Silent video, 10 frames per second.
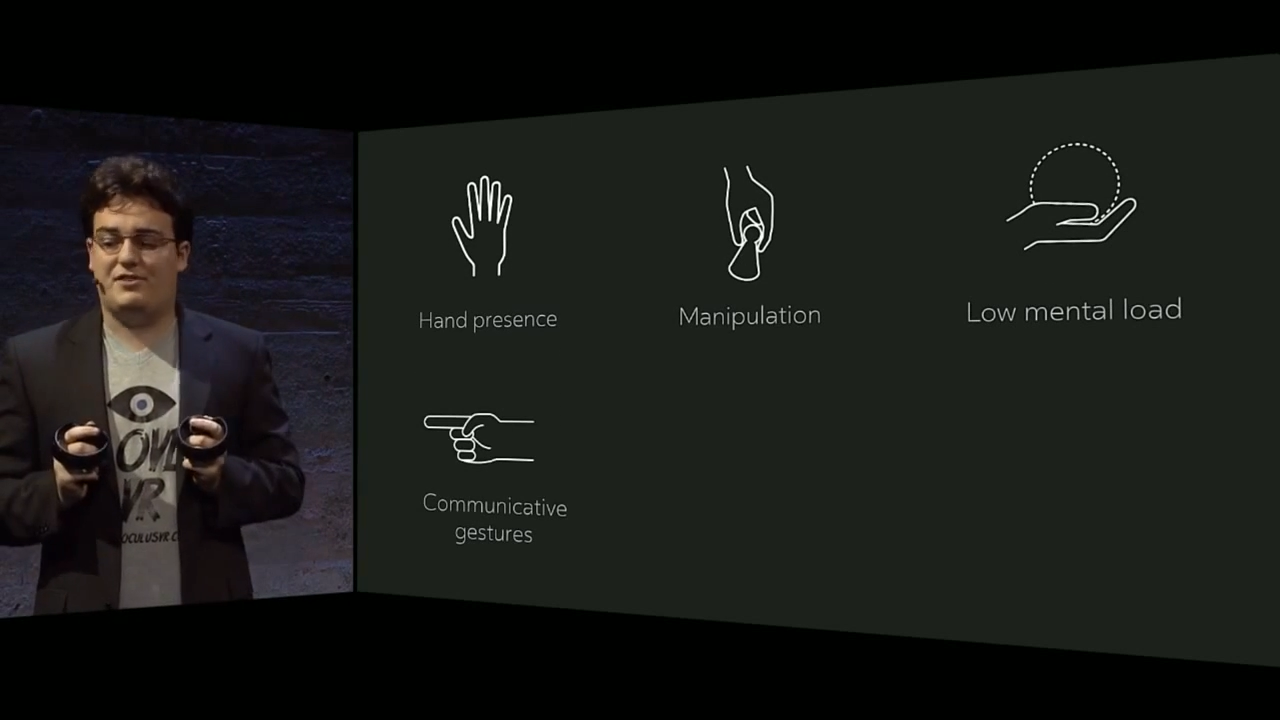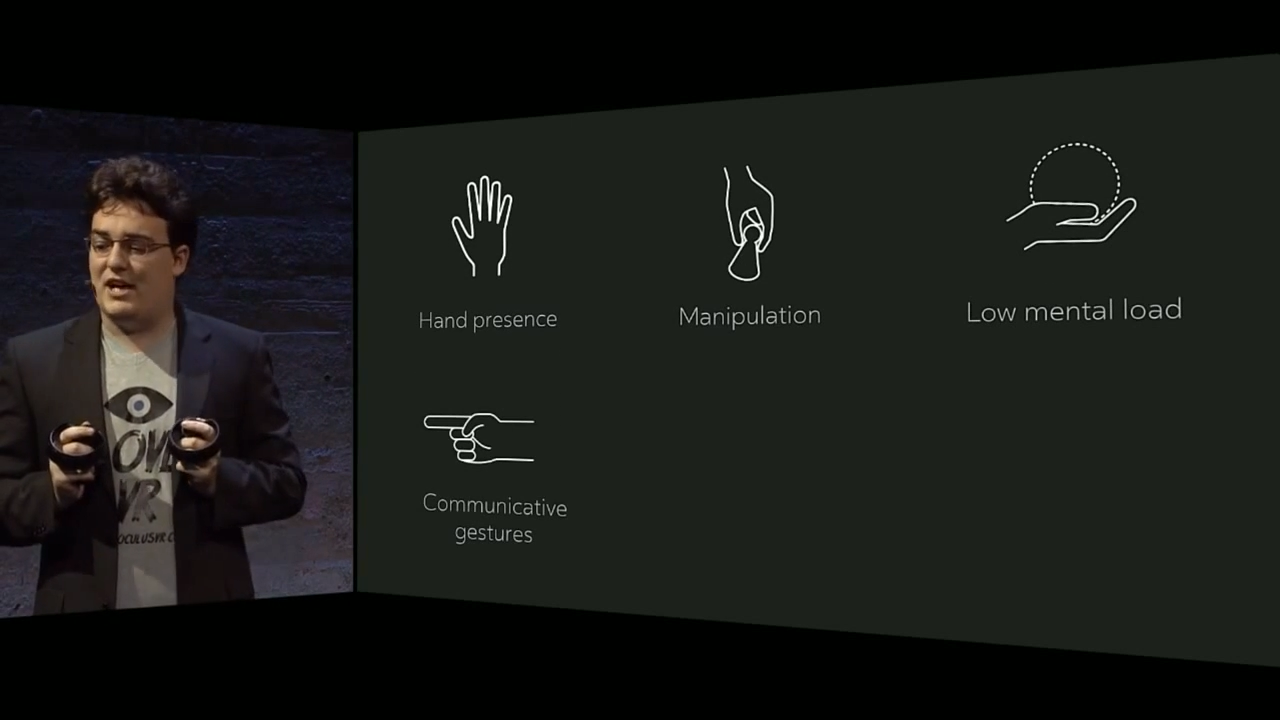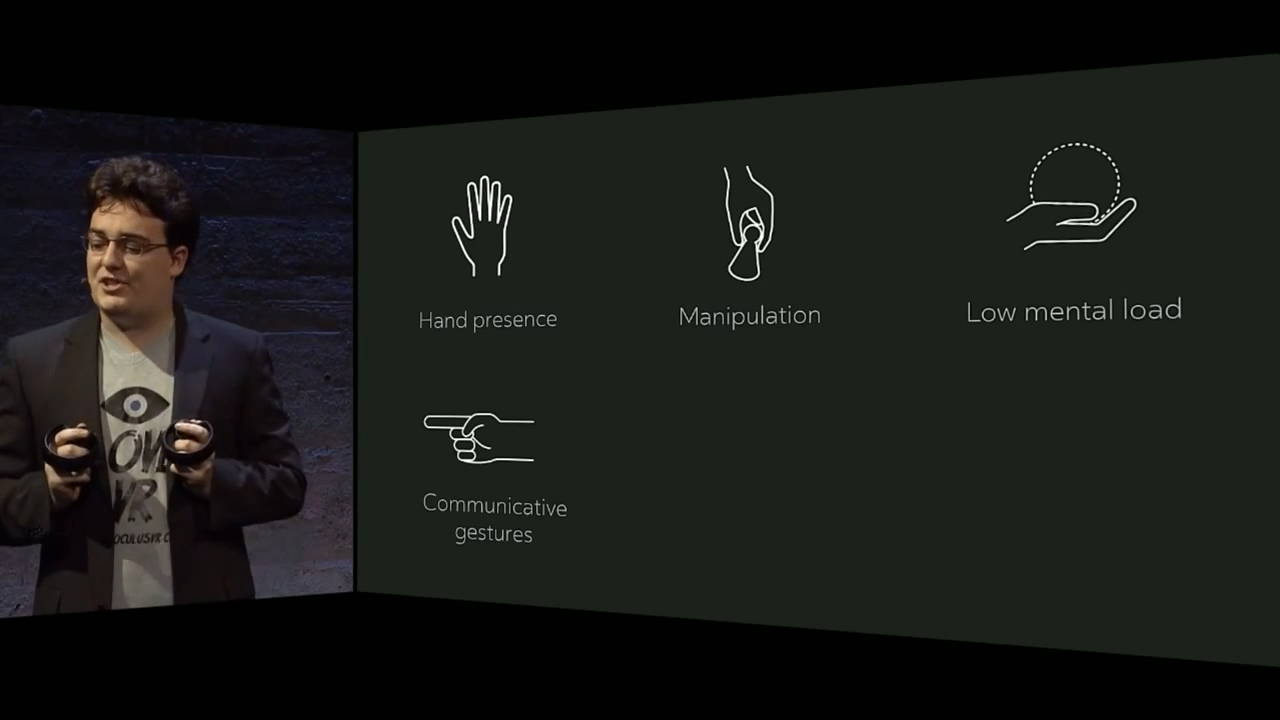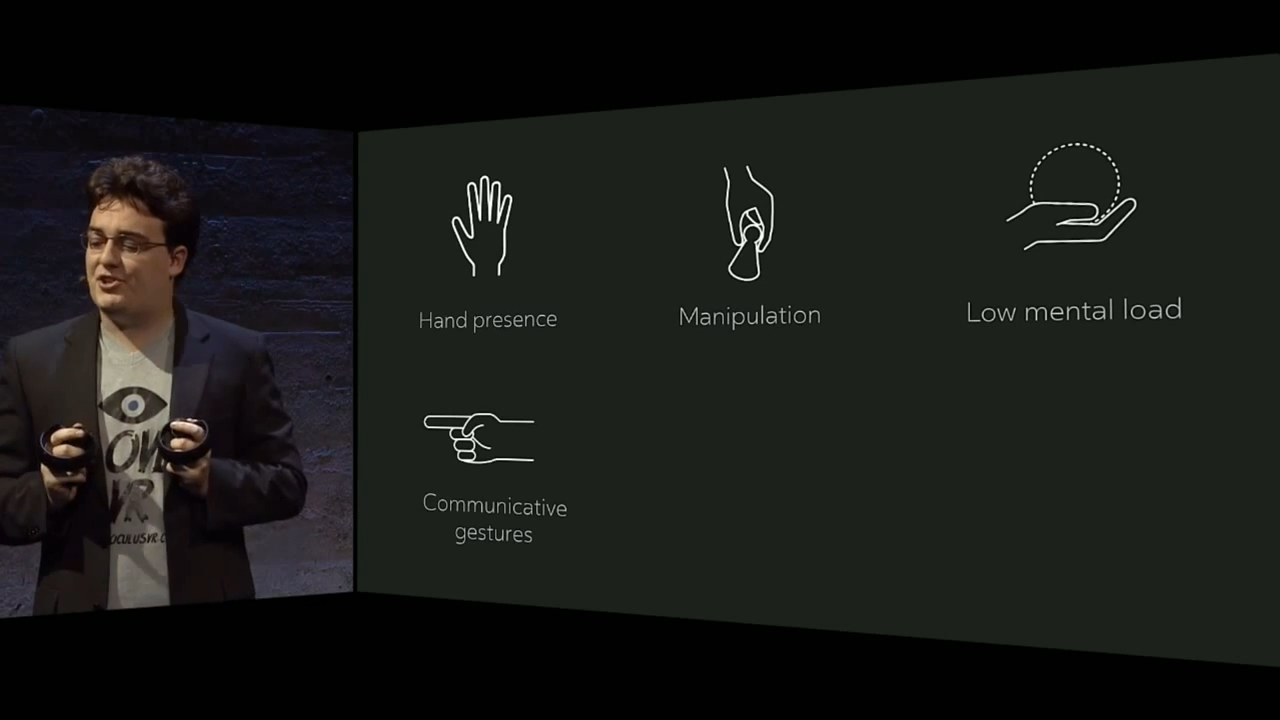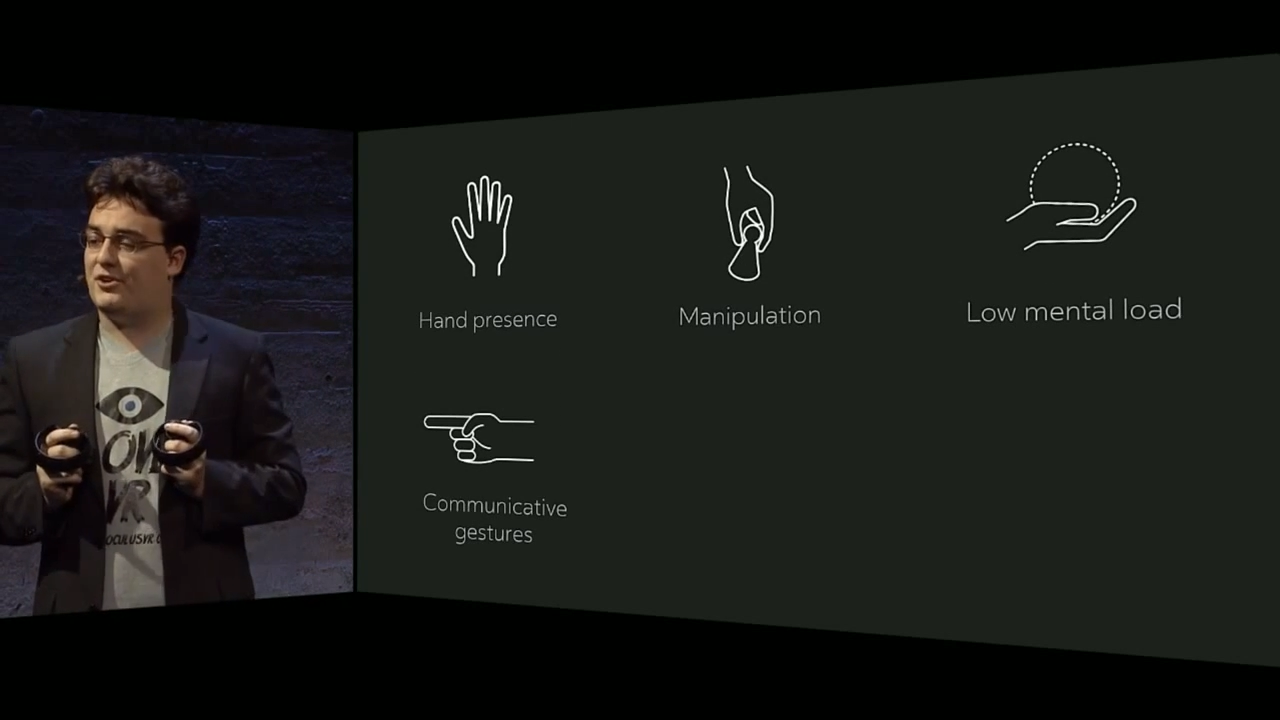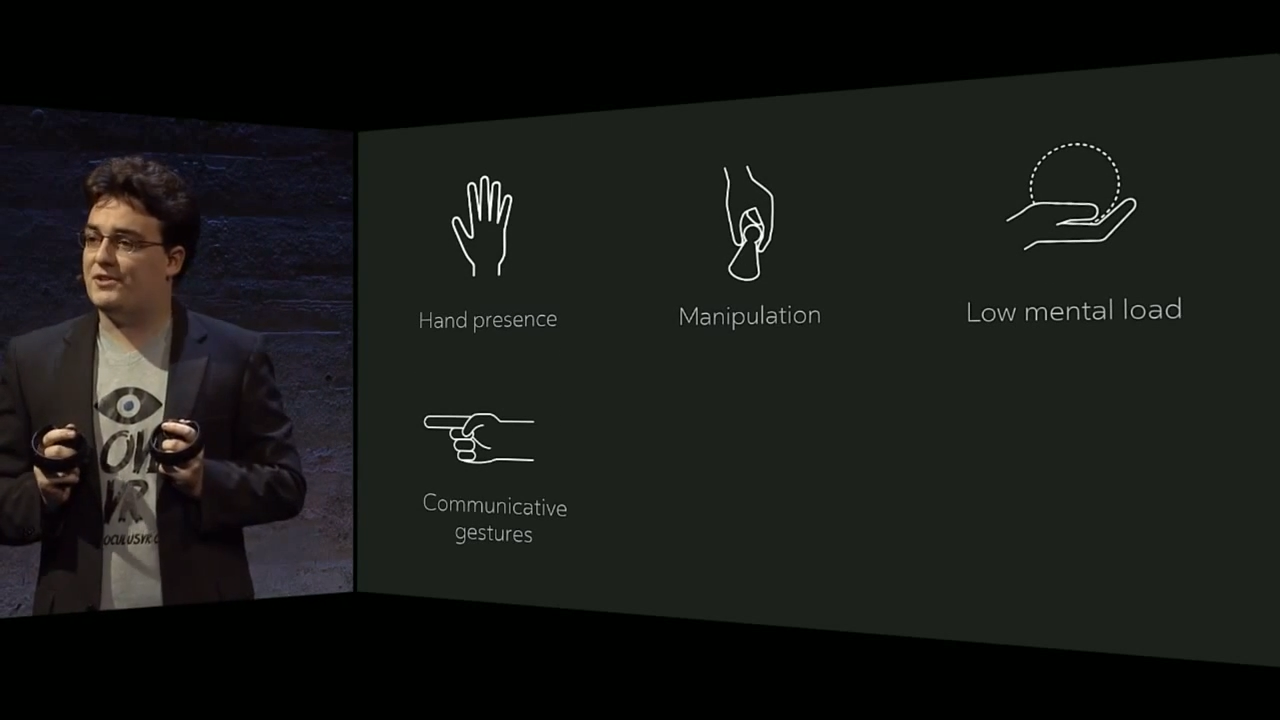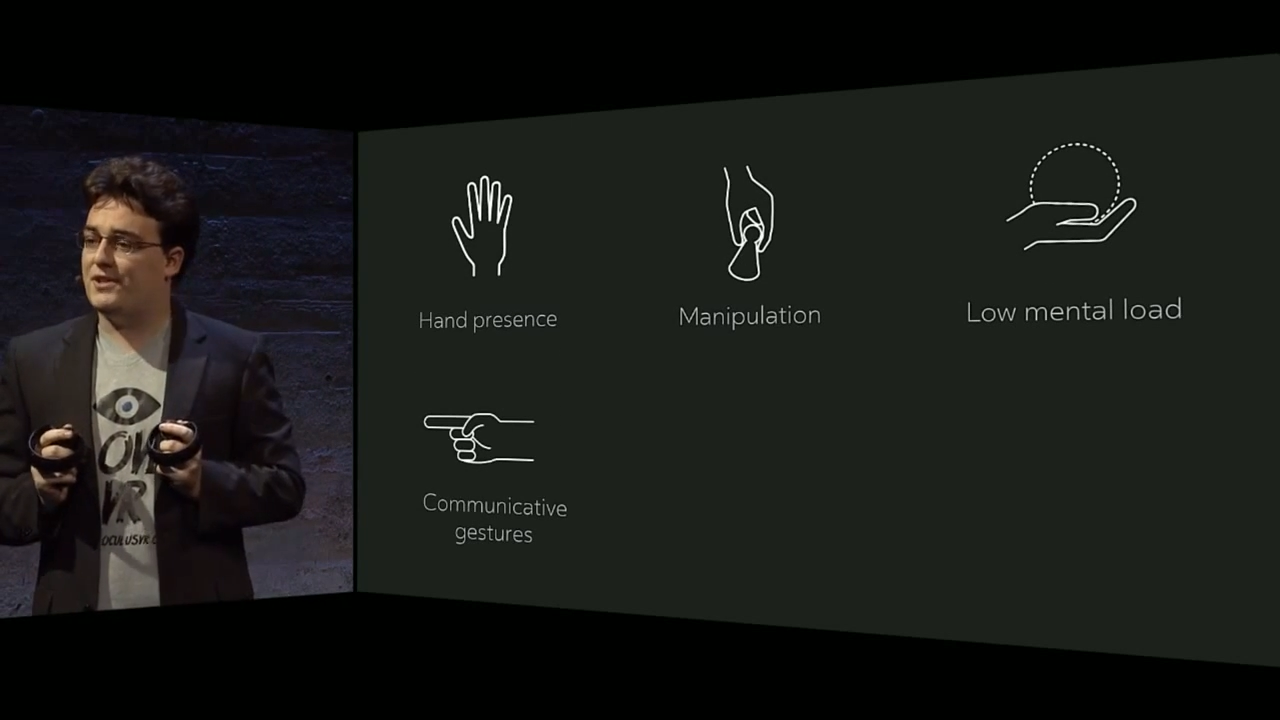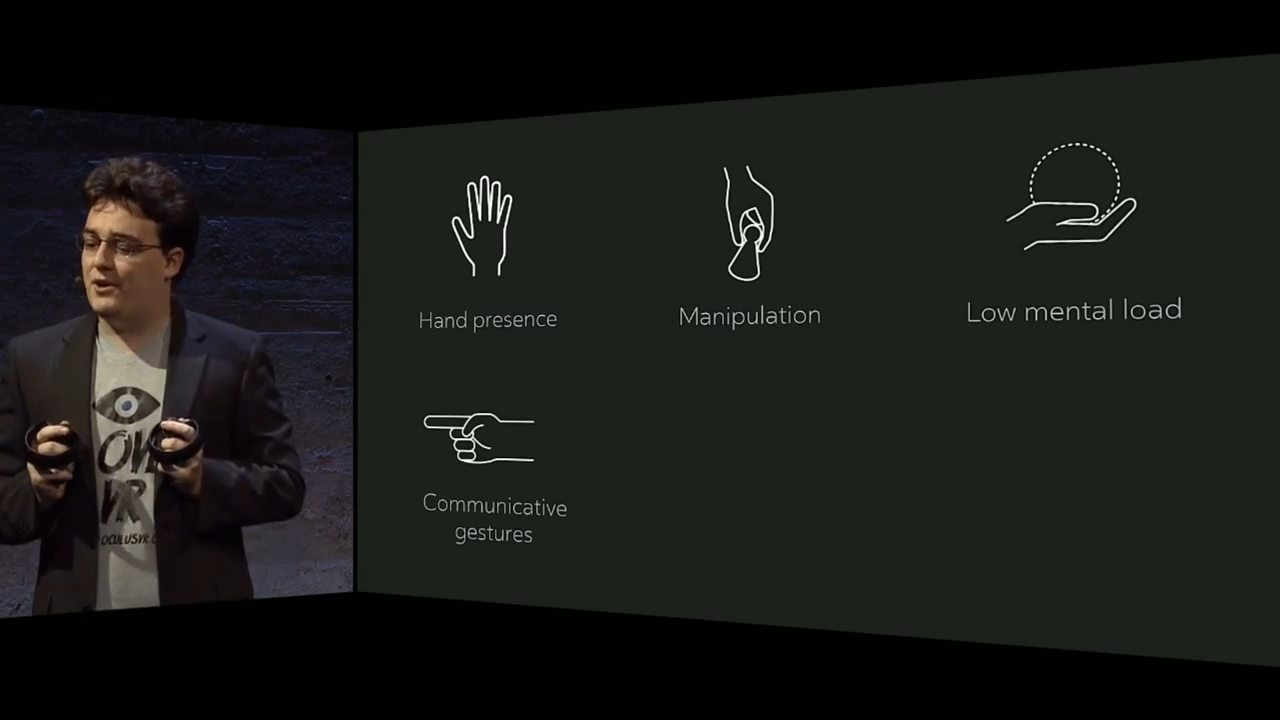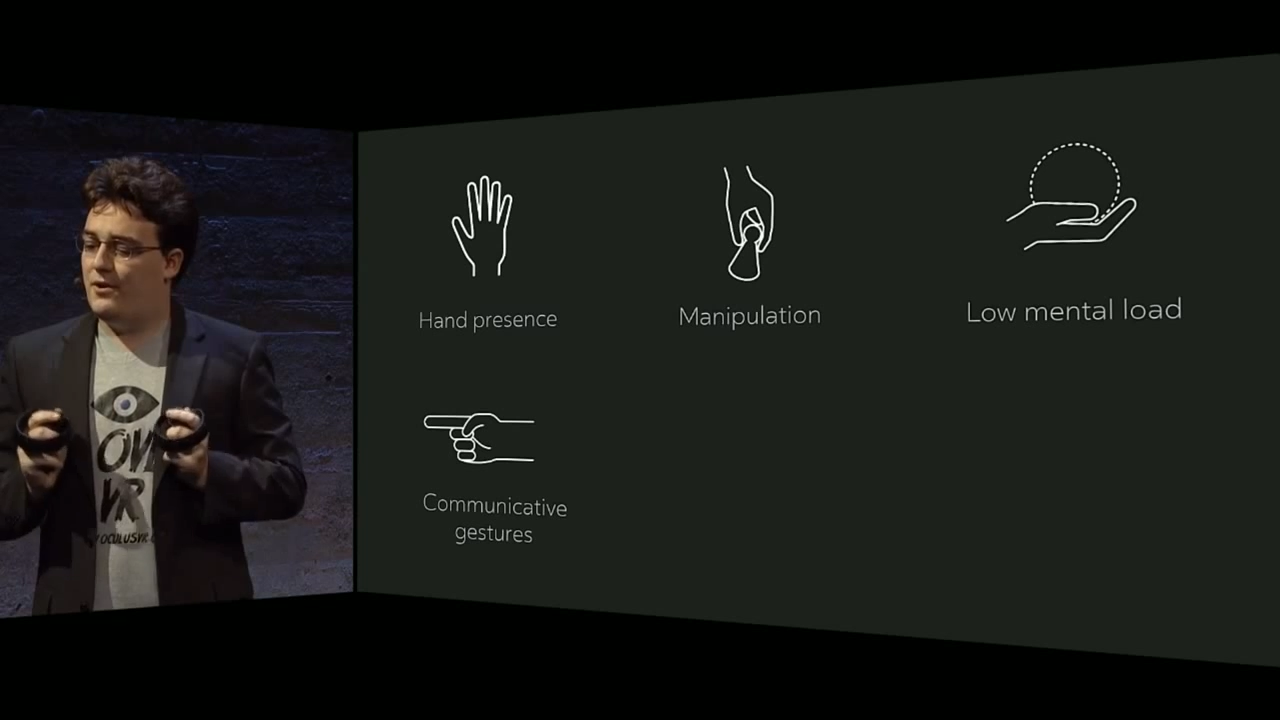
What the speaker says: gestures